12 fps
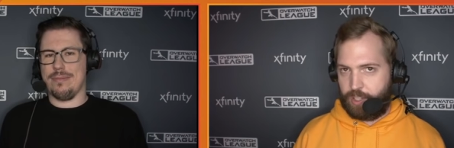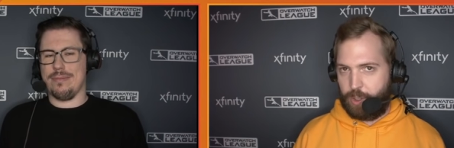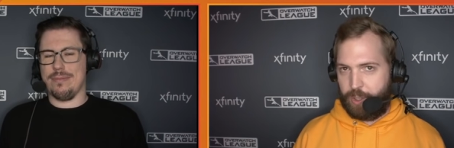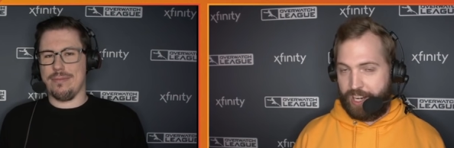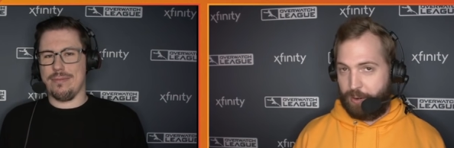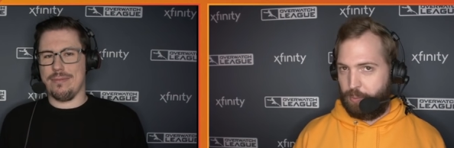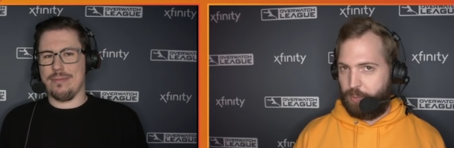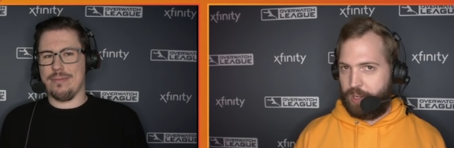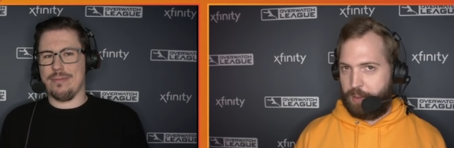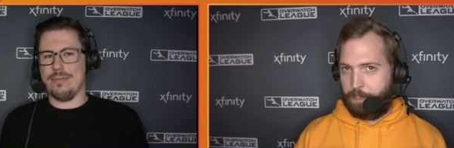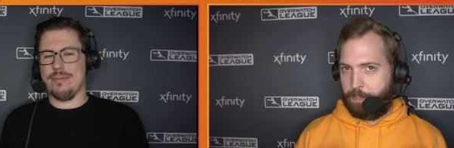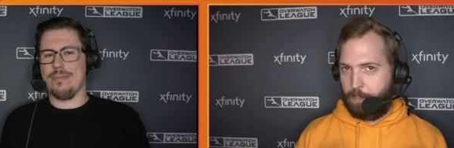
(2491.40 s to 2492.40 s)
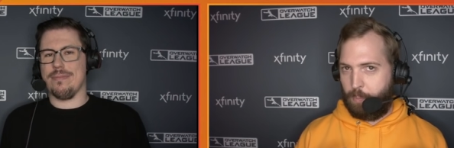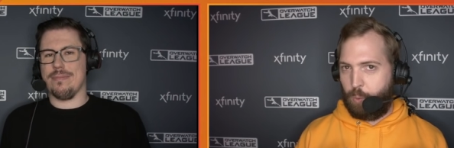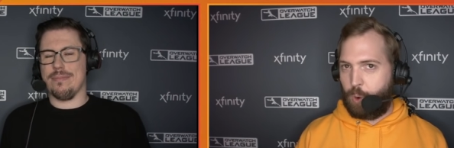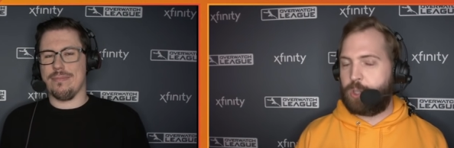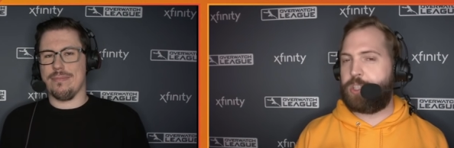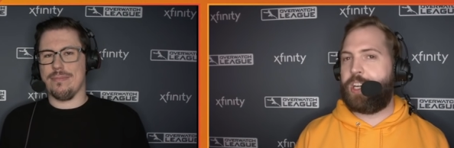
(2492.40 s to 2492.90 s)
Speaker 1: with Nero at, at
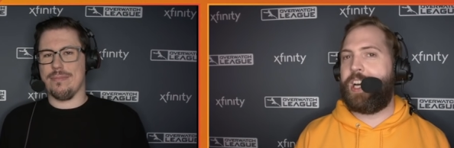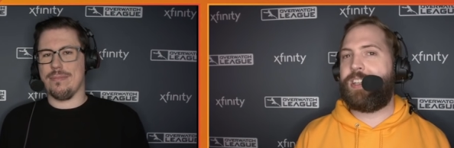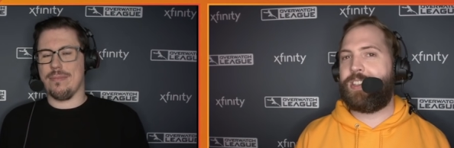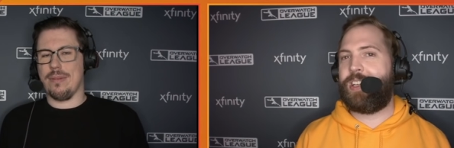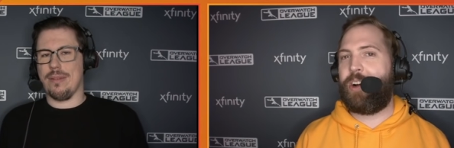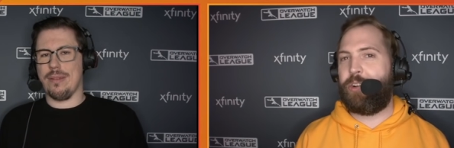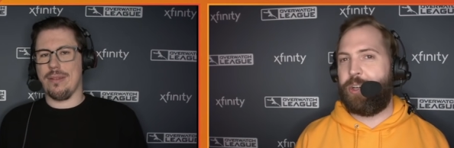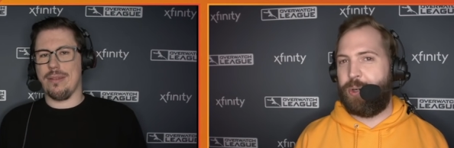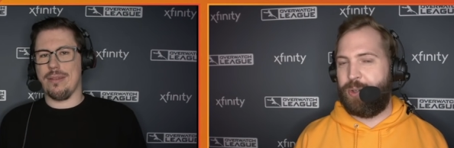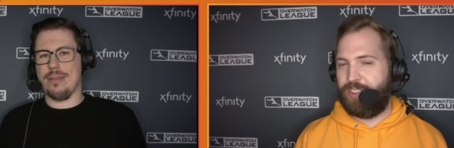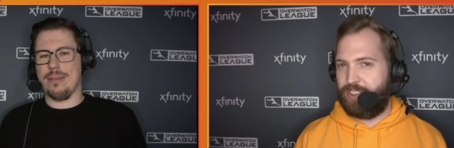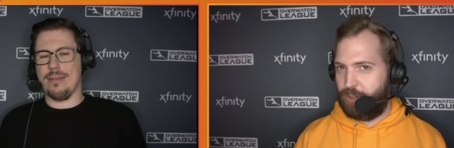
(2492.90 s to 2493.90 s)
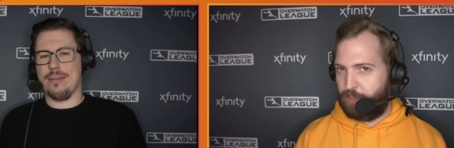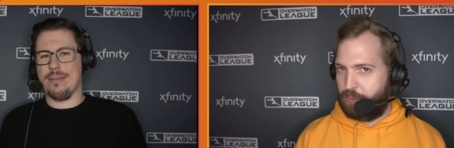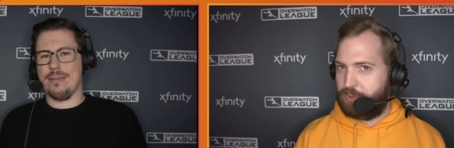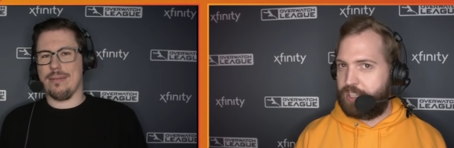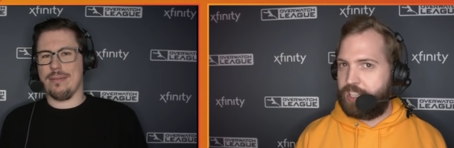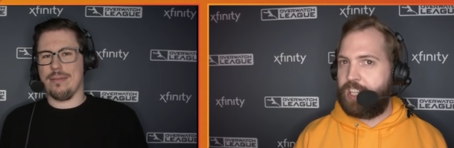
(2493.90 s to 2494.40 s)
worst case scenario.
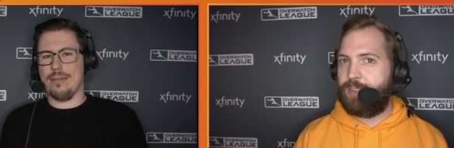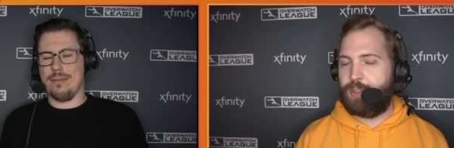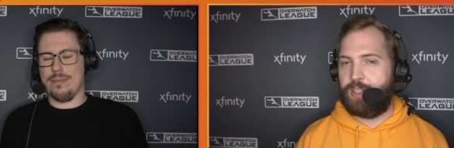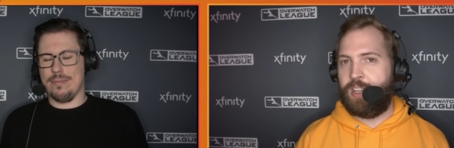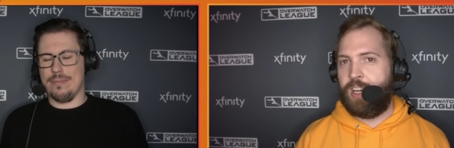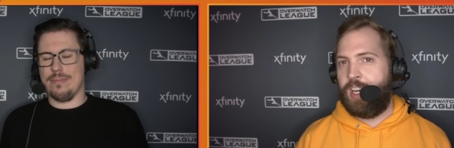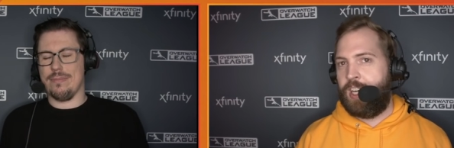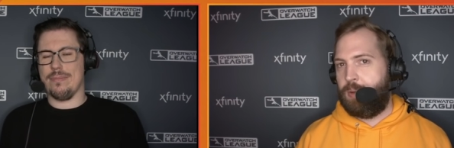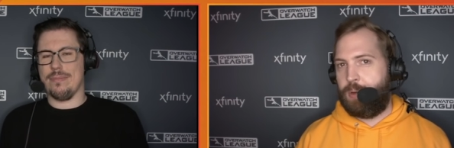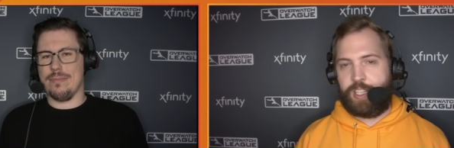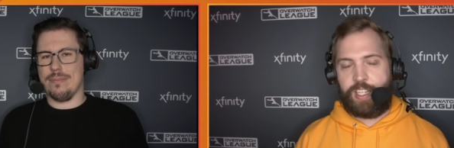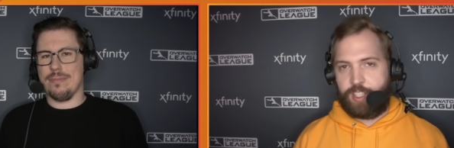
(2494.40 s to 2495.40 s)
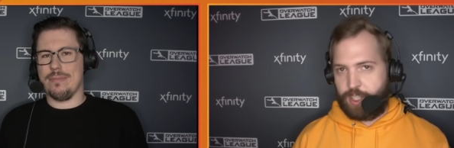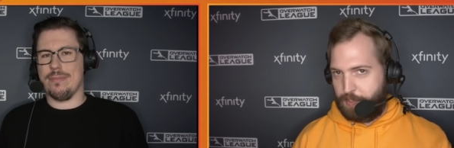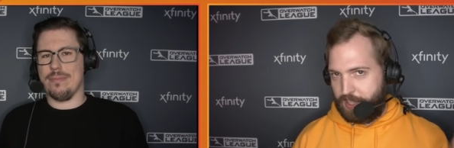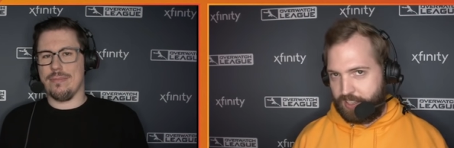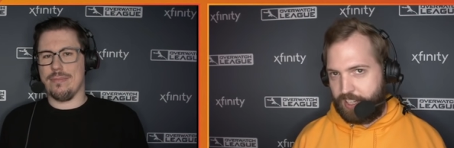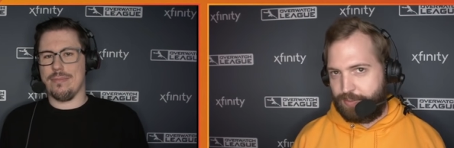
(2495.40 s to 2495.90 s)
They're pretty even. But I think
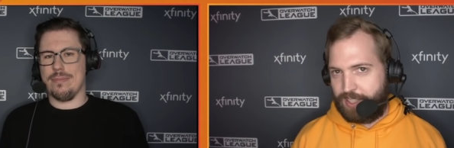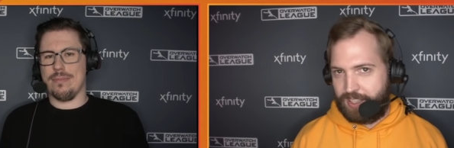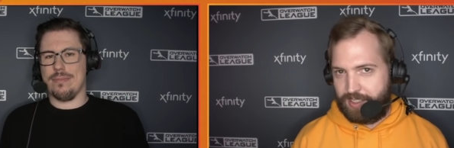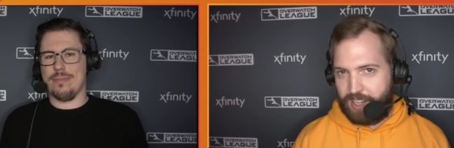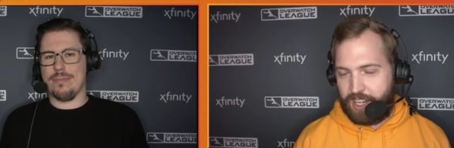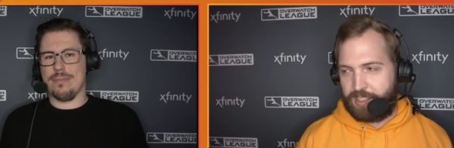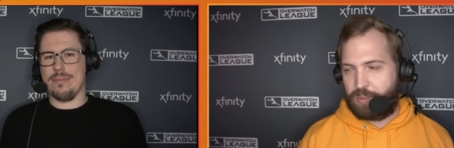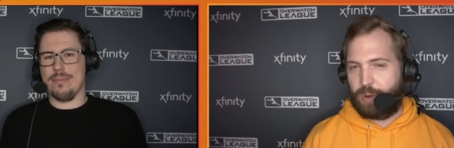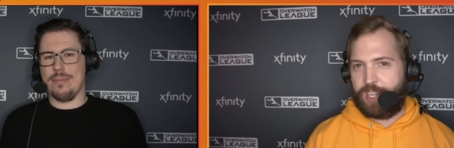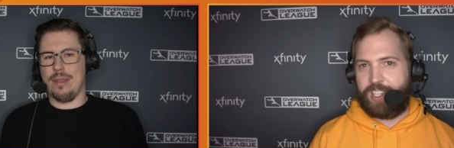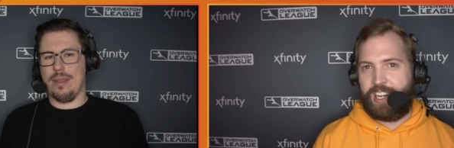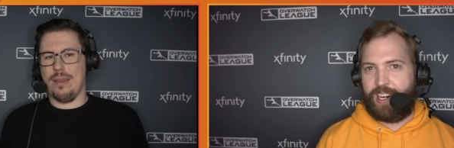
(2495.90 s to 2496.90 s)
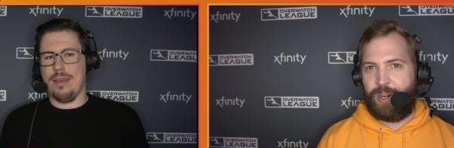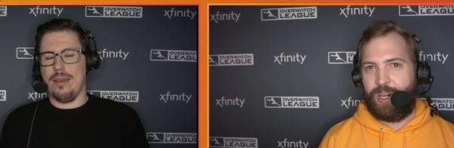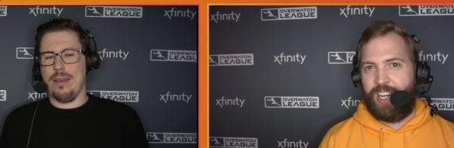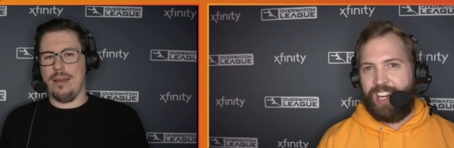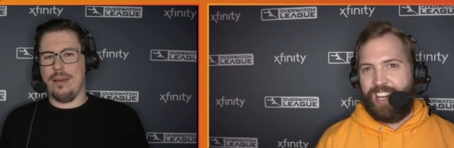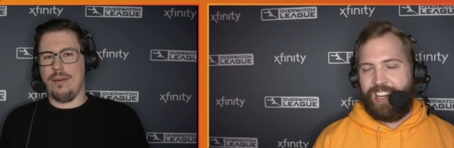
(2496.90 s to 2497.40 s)
he's just being left in the dust right
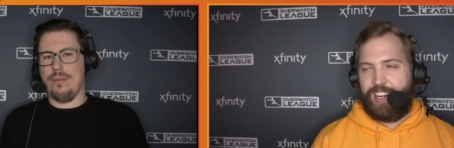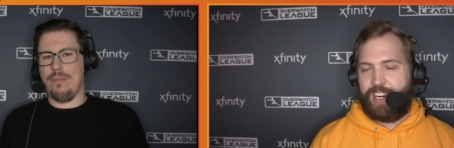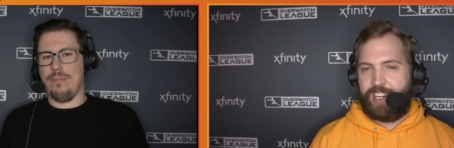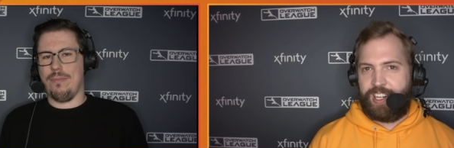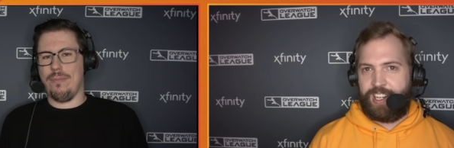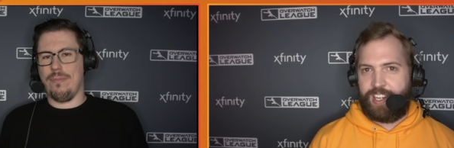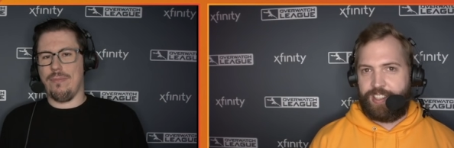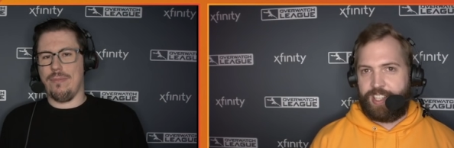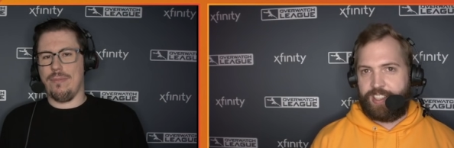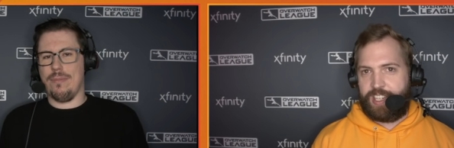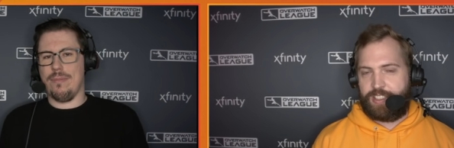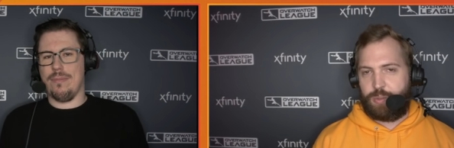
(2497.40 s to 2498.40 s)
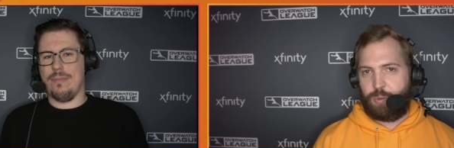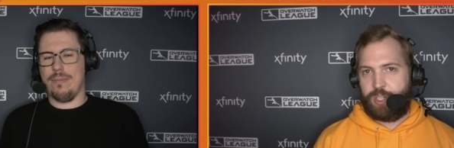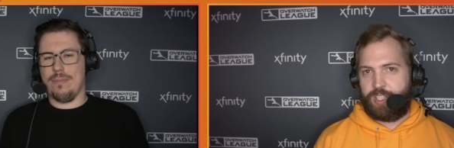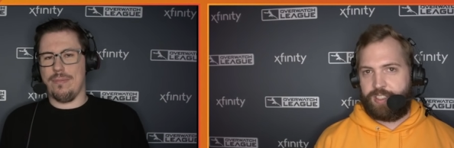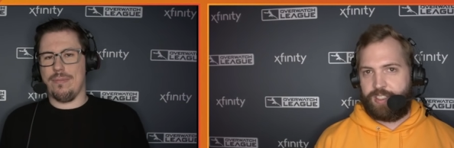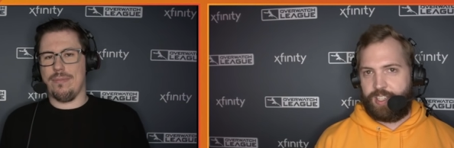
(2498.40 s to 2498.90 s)
now. And I, I think
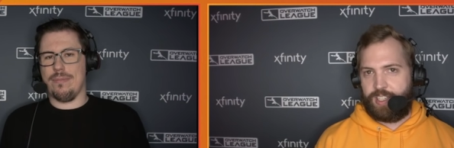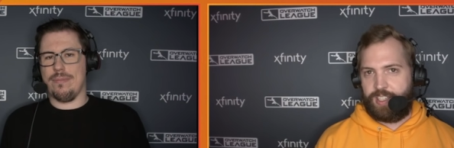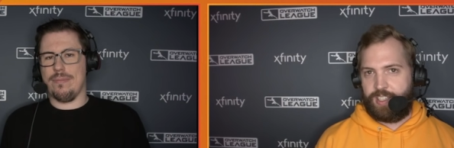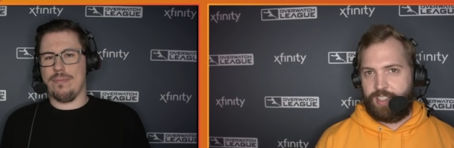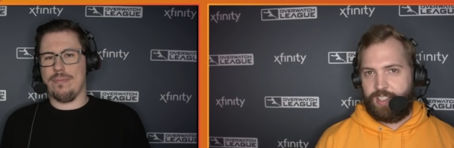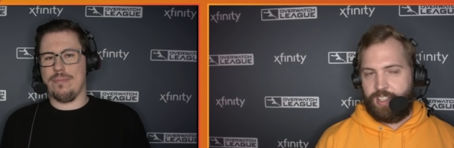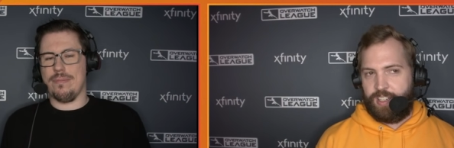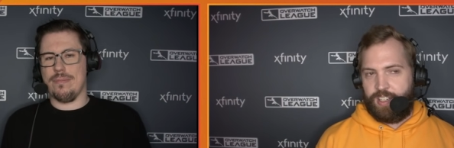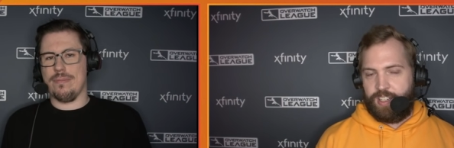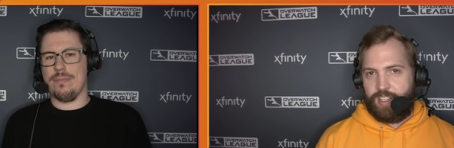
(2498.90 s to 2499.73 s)
that's what uh,